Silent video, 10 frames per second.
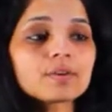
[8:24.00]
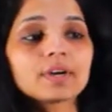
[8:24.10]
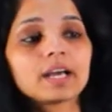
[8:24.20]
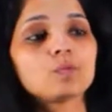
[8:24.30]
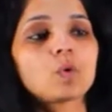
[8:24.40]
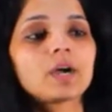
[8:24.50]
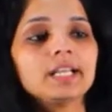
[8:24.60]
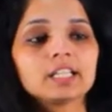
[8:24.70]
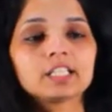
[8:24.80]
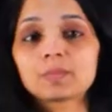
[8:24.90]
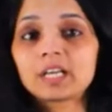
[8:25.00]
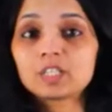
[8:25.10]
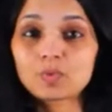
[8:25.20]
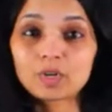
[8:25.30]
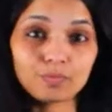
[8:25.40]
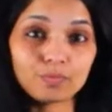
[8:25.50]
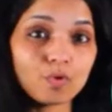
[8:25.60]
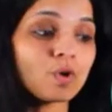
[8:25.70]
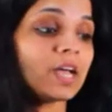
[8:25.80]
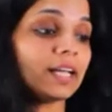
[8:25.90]
and y equals minus 1 on
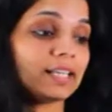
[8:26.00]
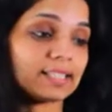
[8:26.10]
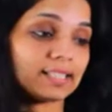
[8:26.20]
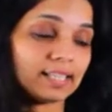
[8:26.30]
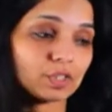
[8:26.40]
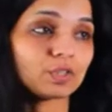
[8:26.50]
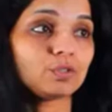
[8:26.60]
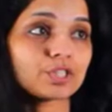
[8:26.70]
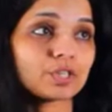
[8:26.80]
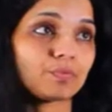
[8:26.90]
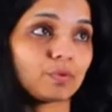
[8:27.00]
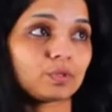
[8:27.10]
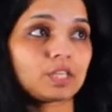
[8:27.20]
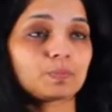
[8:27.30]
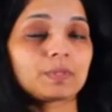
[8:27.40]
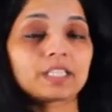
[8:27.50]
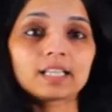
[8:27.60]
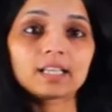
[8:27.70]
4 is the solution for this particular